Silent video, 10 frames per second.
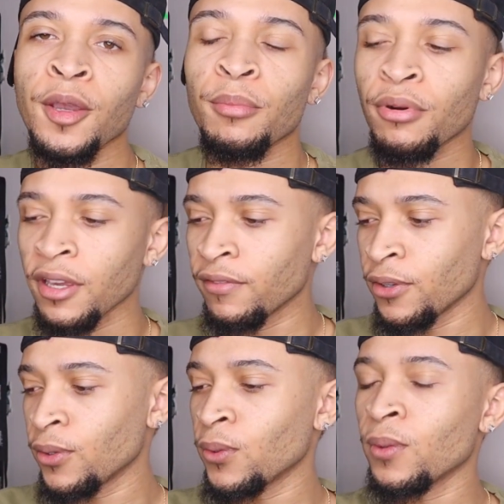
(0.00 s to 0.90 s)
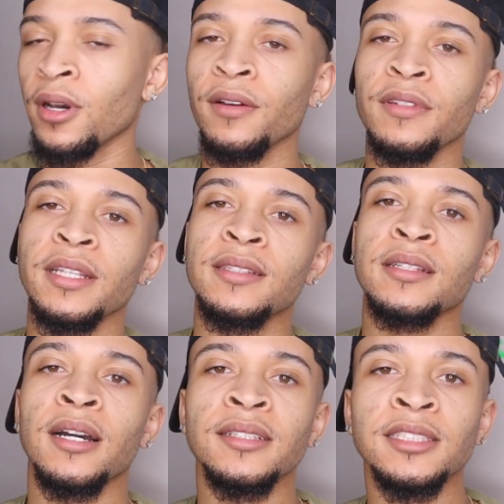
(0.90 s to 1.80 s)
preview of these
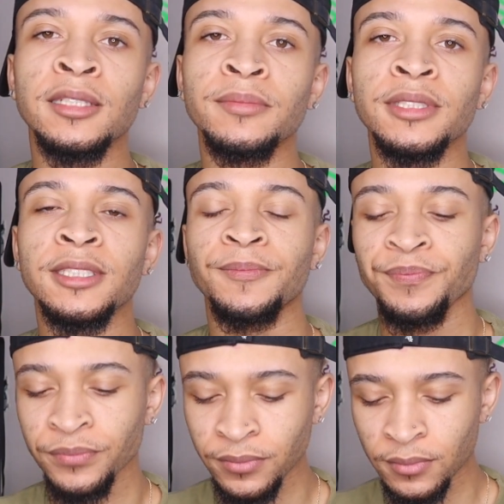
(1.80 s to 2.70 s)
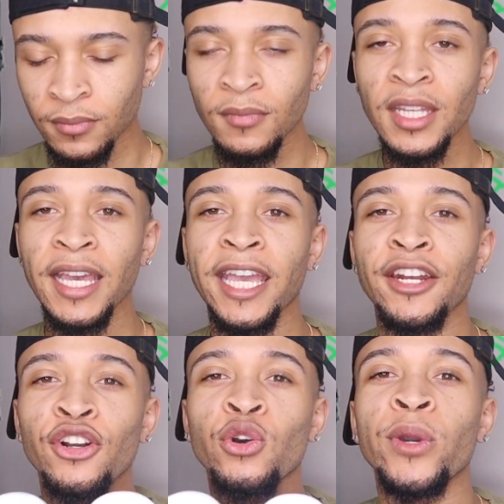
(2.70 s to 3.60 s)
customs.
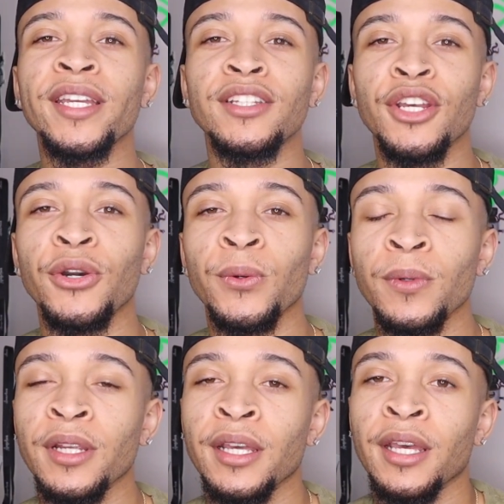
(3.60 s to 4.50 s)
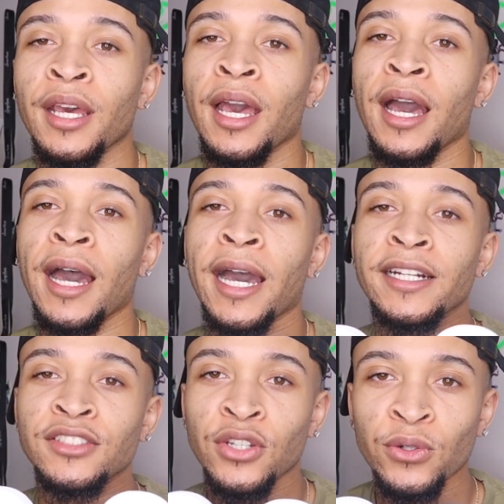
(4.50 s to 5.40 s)
And a quick note, I
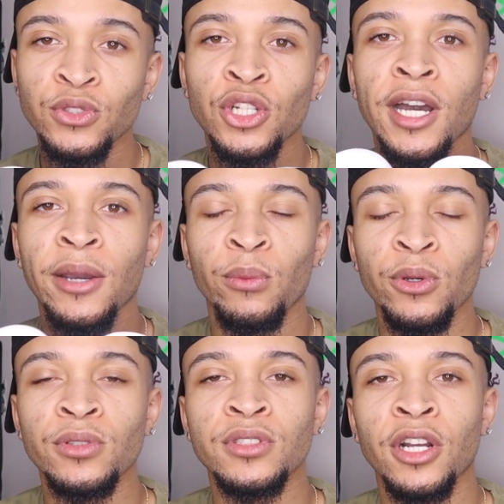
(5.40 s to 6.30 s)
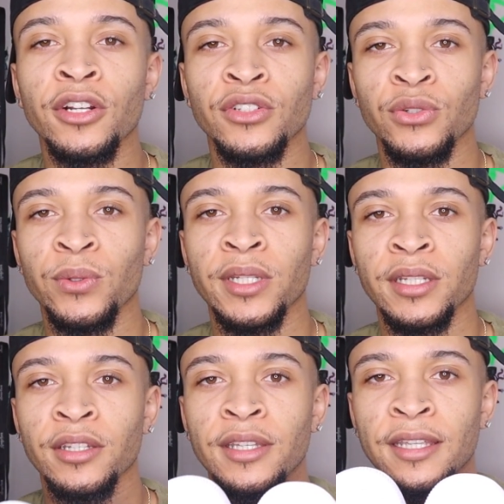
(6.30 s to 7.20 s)
told y'all I will start
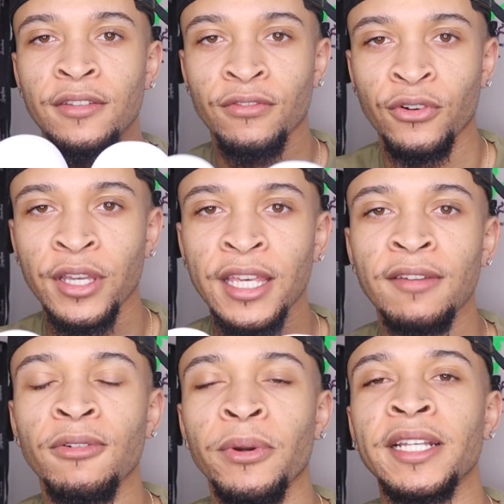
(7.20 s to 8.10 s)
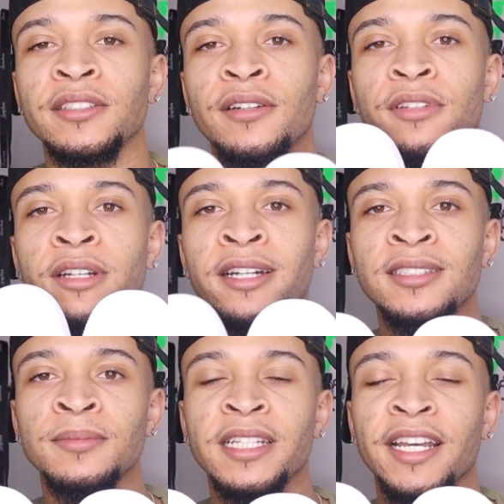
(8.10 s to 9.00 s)
doing free giveaways of the
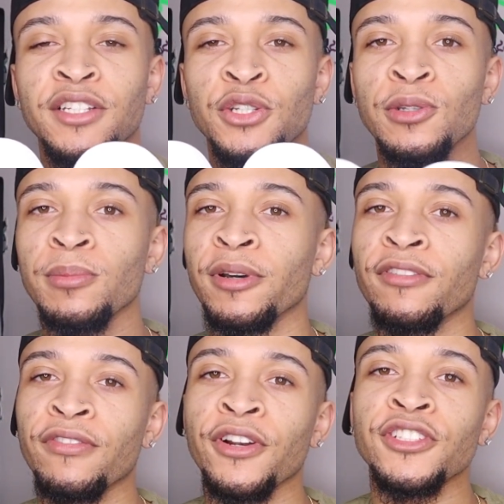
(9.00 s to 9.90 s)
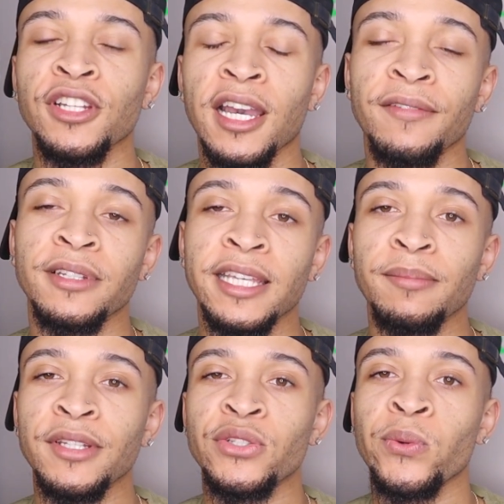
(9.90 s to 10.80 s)
customs I do, but first you have to get
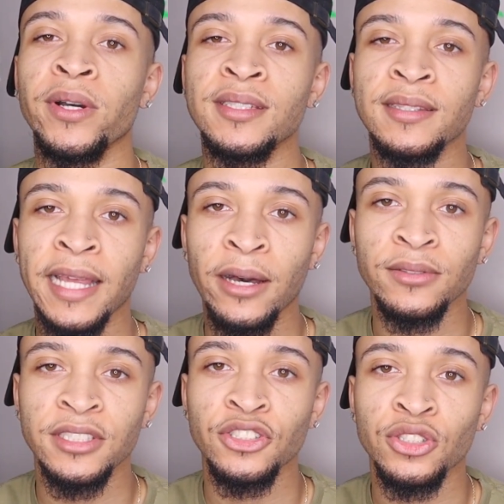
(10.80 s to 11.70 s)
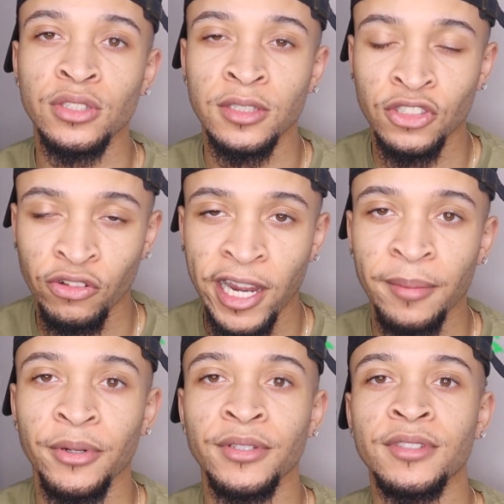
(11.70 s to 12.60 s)
me to 1,000
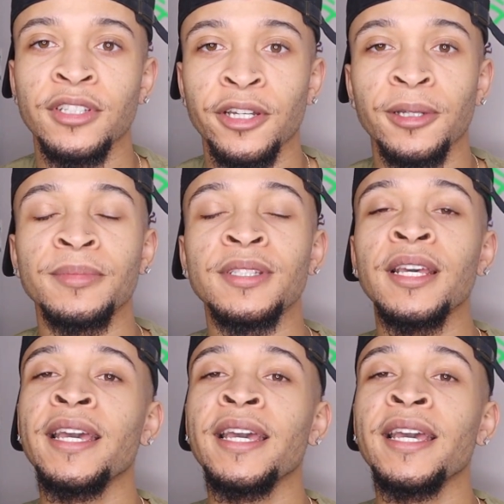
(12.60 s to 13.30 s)
subscribers, subs.